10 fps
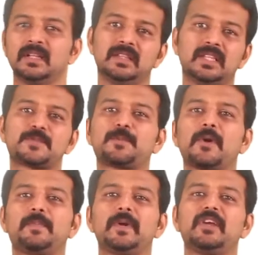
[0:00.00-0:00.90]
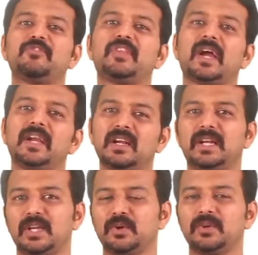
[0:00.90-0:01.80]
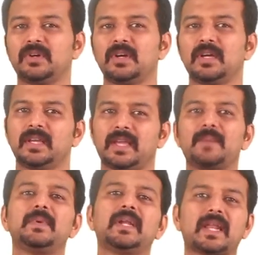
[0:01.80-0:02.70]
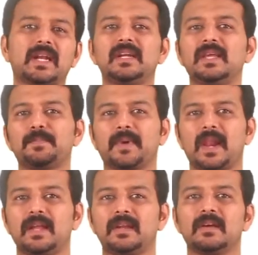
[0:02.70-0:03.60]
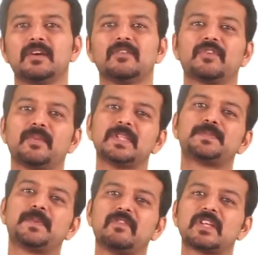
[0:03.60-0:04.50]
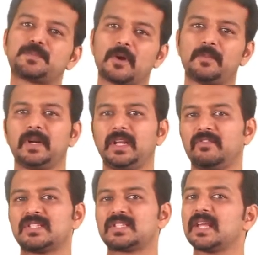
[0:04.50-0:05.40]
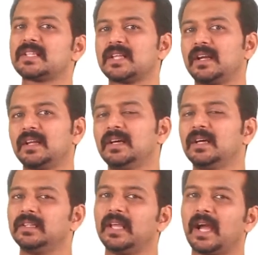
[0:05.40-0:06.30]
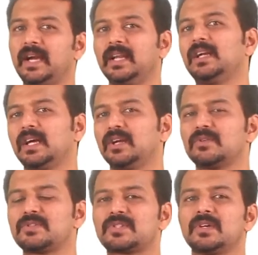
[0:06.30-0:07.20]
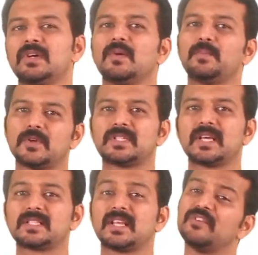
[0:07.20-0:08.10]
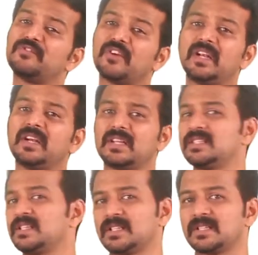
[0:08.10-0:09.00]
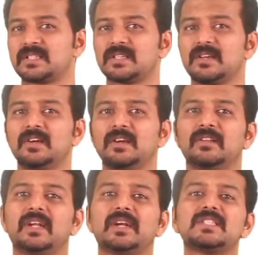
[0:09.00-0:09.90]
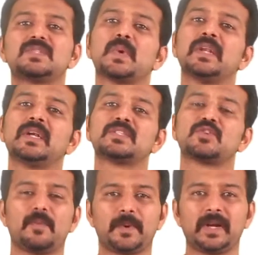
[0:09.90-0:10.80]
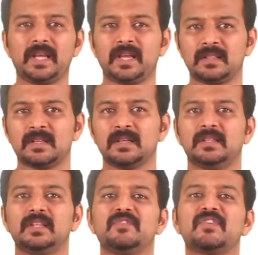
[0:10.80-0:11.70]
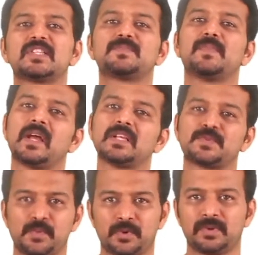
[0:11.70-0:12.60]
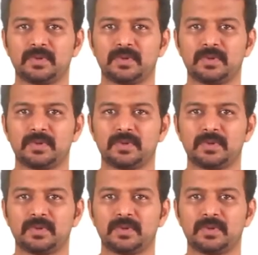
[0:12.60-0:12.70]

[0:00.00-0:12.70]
This property of the ideal diode can be directly implied from its previous property, which states that the ideal diodes possess infinite resistance, that is when it is operating in the reverse biased mode.